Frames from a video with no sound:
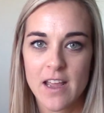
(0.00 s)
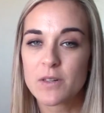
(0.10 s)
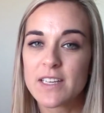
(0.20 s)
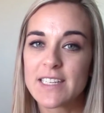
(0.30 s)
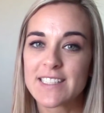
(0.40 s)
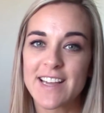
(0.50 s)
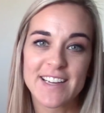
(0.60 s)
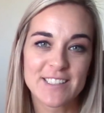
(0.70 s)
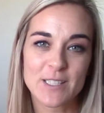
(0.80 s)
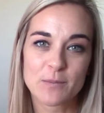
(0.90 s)
Please
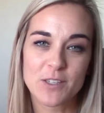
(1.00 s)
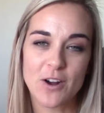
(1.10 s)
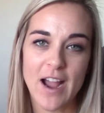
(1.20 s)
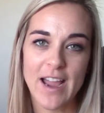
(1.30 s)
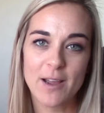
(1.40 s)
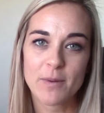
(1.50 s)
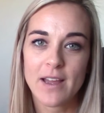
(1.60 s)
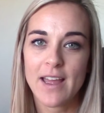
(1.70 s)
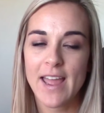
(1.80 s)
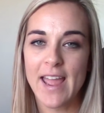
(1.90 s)
like and subscribe
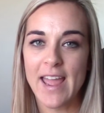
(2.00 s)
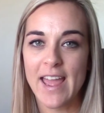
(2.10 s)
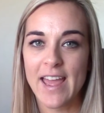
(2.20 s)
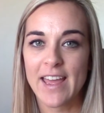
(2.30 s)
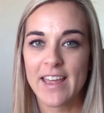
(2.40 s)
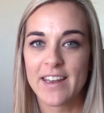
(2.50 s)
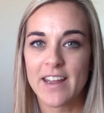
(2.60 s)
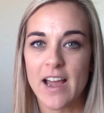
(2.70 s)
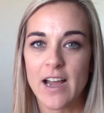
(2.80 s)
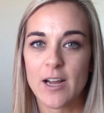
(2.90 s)
and
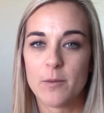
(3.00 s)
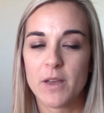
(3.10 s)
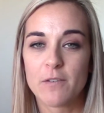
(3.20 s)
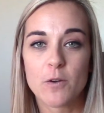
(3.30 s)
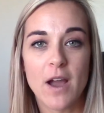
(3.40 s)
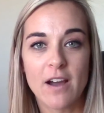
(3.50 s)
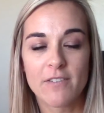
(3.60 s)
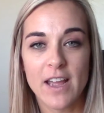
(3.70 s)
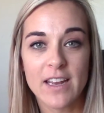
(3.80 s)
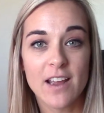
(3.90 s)
um, if you have
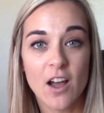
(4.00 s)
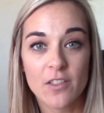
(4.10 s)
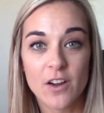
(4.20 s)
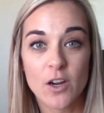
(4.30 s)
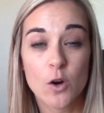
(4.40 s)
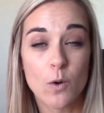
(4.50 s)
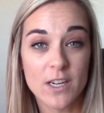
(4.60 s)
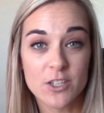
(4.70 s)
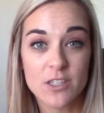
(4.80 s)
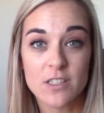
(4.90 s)
any other
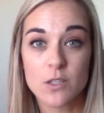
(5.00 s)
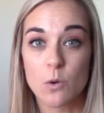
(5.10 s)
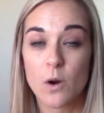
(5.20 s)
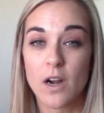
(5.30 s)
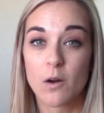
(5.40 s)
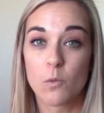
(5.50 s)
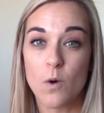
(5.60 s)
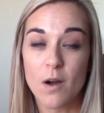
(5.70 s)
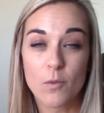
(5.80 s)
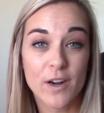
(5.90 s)
questions or
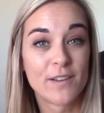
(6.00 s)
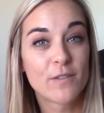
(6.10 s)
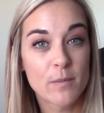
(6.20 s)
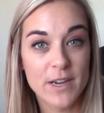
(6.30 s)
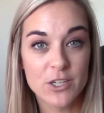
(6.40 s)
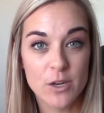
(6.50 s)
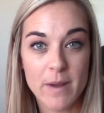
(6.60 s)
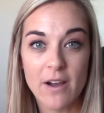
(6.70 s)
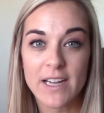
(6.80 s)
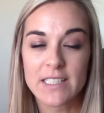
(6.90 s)
want more information
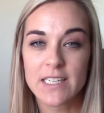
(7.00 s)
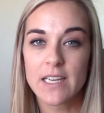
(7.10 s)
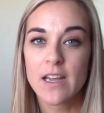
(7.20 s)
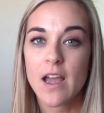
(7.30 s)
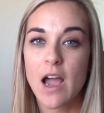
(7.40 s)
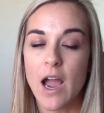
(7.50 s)
about Etsy,